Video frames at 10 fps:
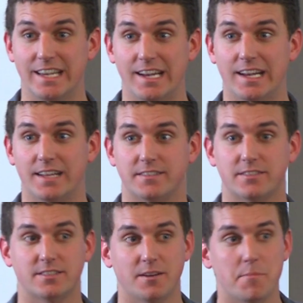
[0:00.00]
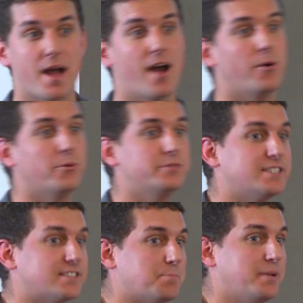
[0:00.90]
Yeah, it somehow
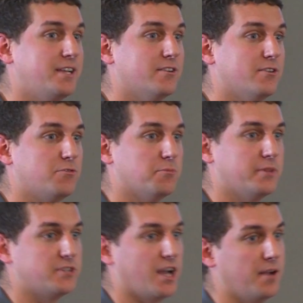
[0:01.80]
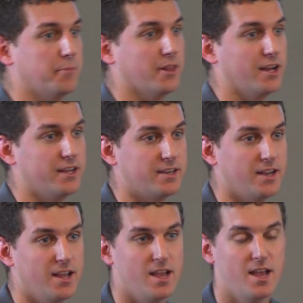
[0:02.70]
disappeared from their timeline.